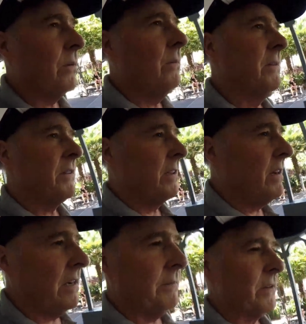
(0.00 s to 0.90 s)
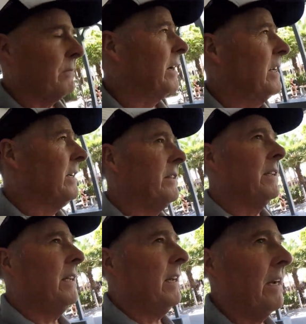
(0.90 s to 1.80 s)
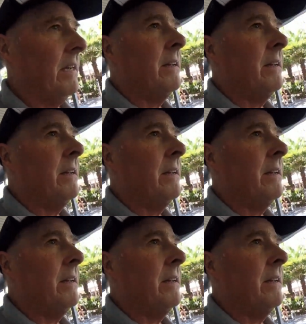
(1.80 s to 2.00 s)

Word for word: There's a line of us waiting at the uh,